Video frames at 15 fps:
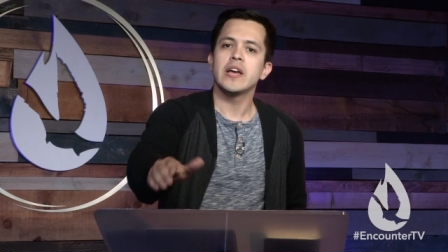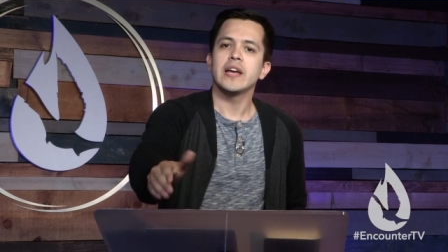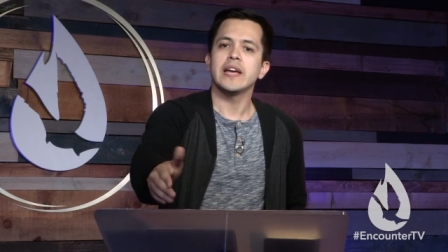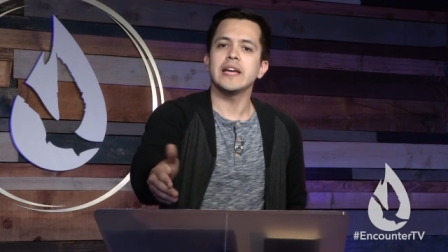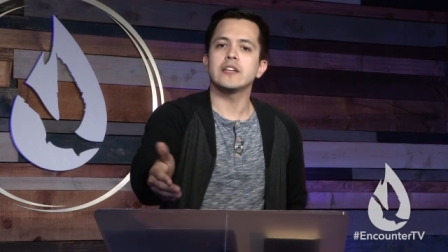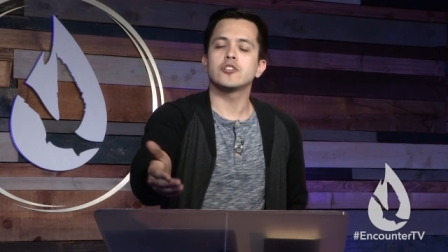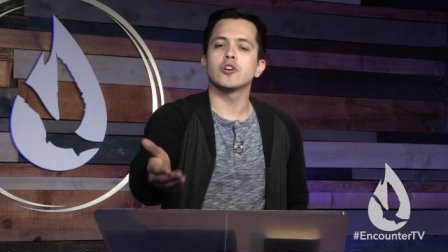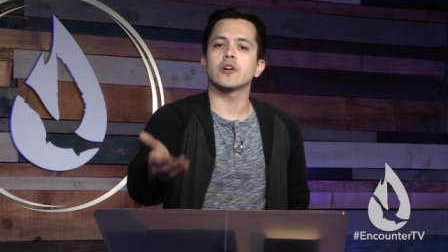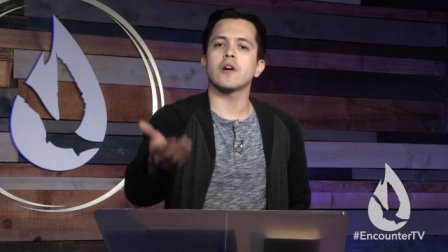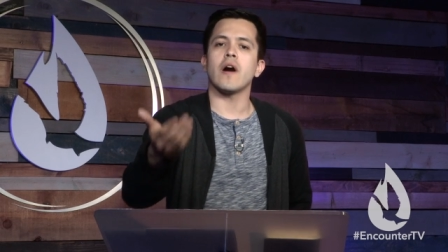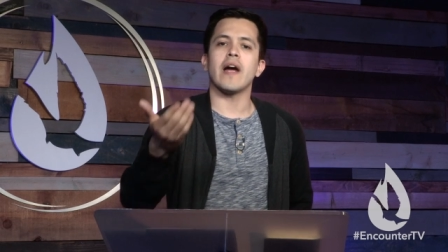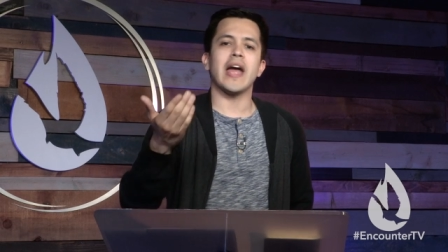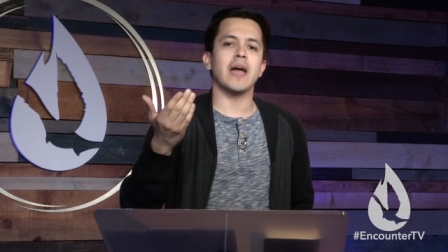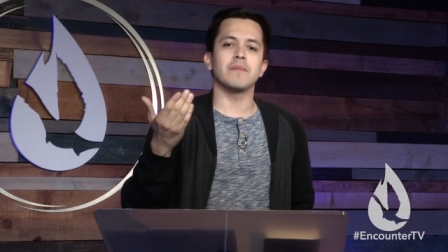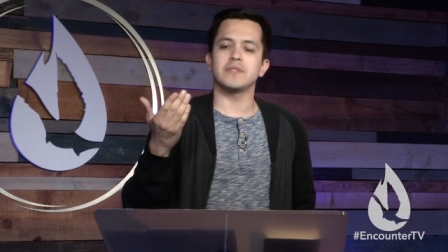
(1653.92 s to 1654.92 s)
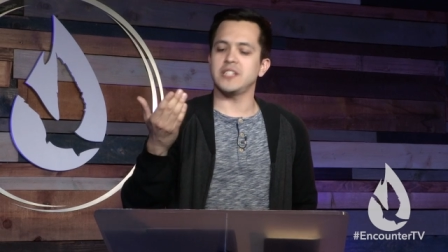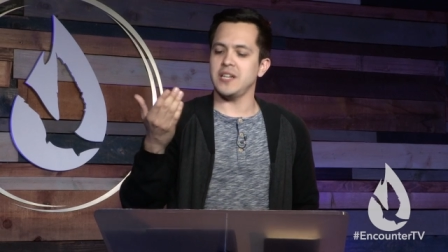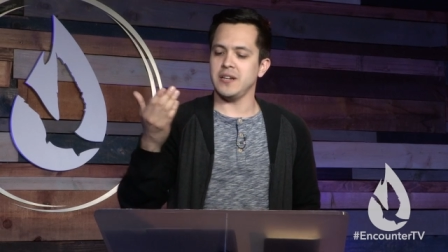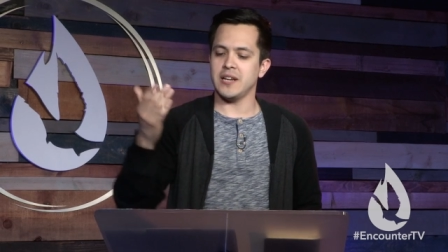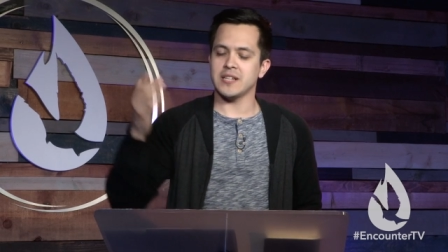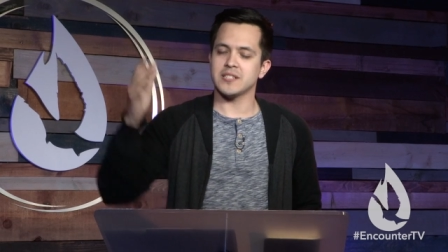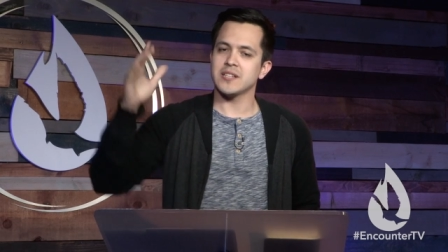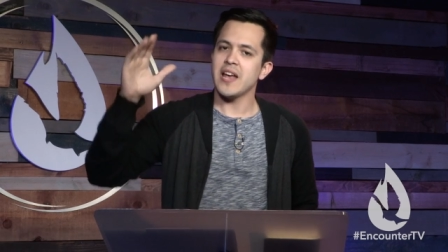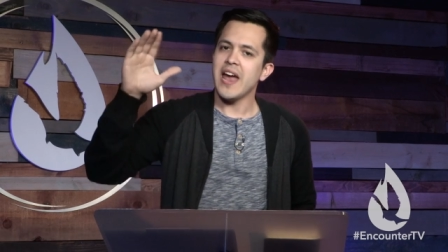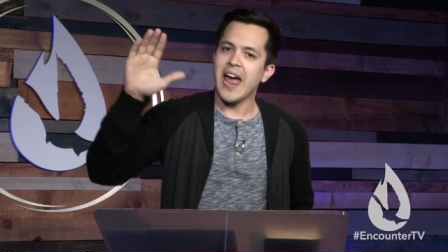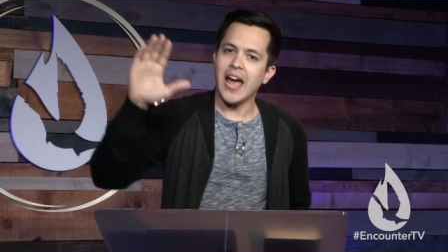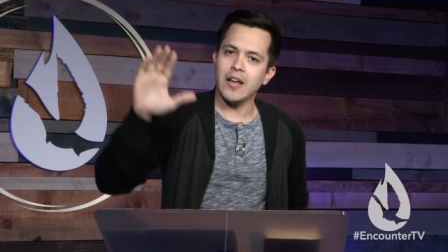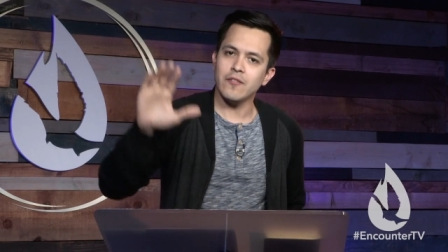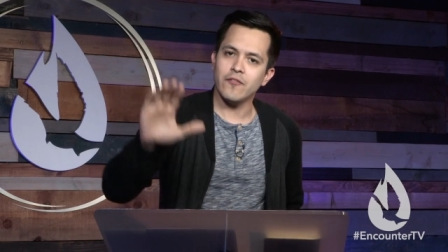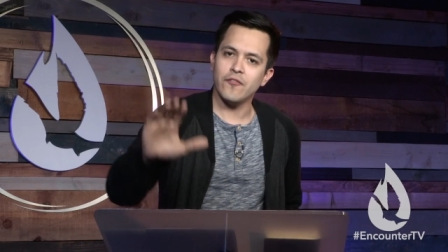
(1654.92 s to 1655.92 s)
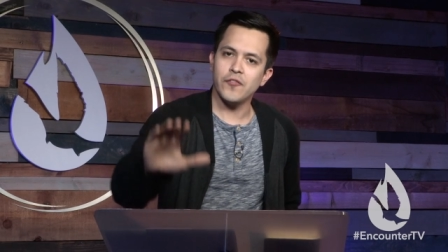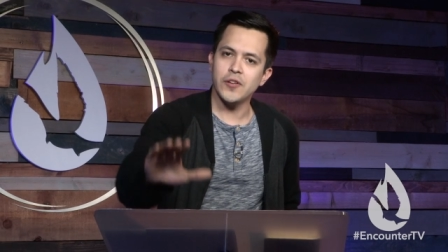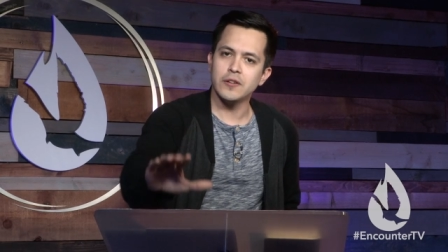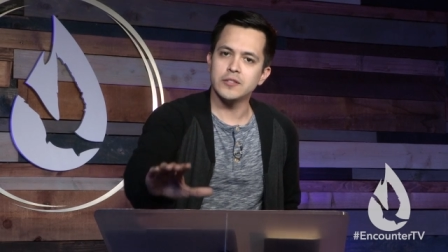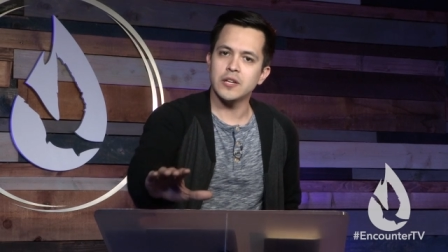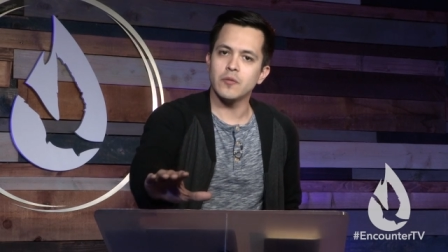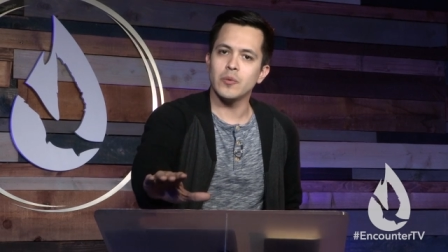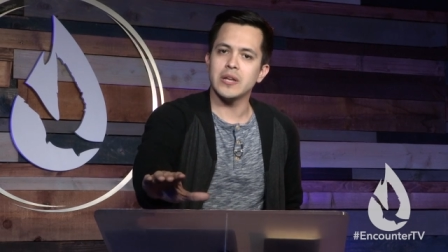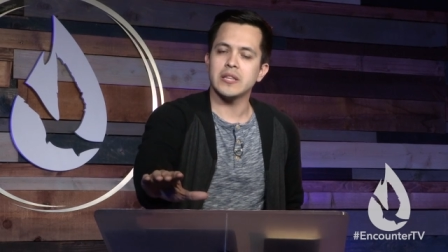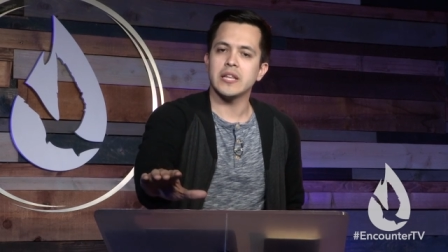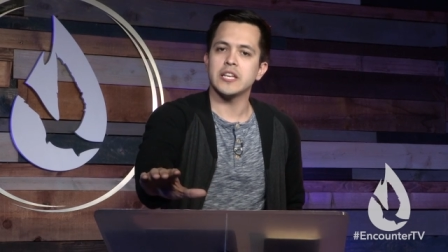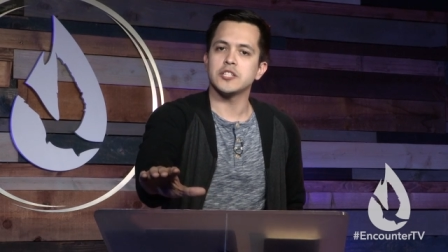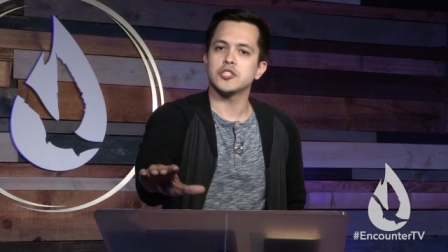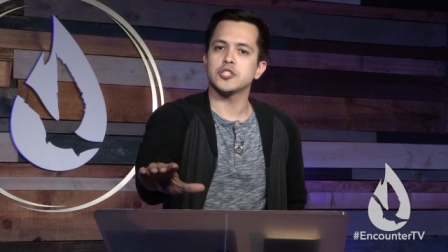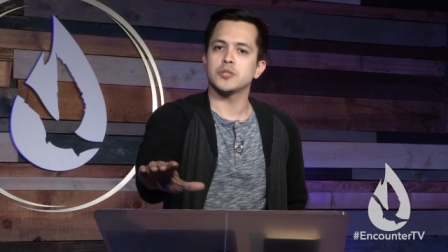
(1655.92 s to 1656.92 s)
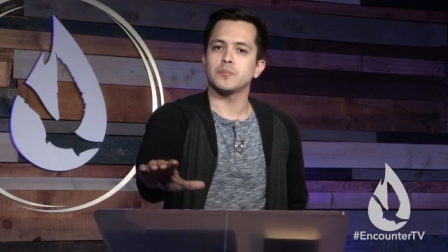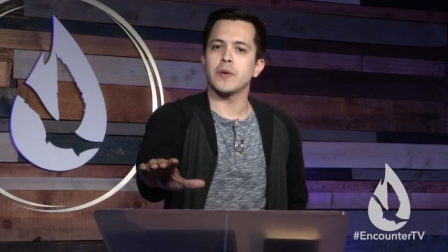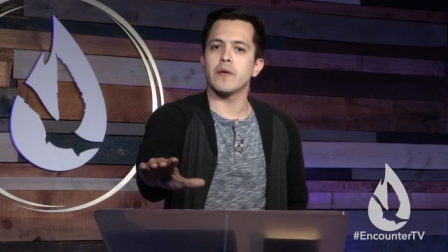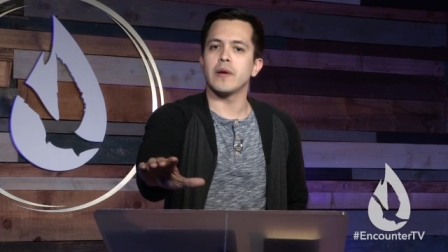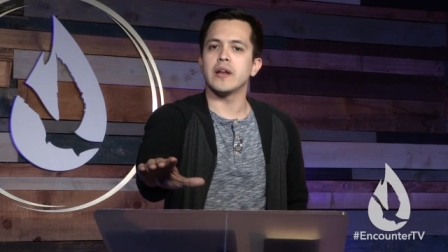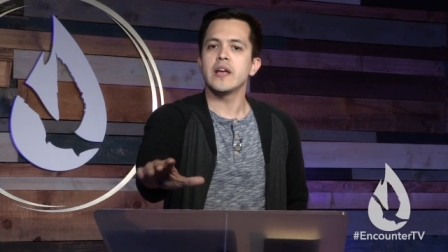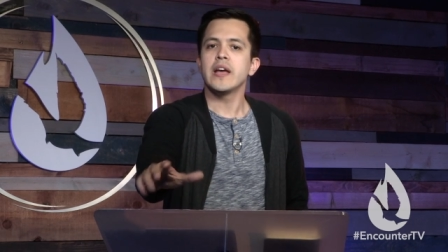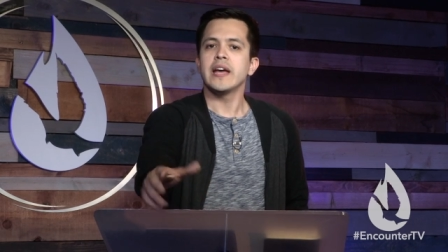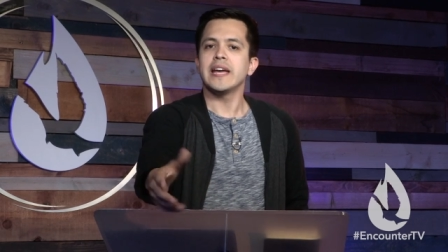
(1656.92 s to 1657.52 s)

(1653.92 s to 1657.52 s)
He took our emptiness and filled it with His Spirit.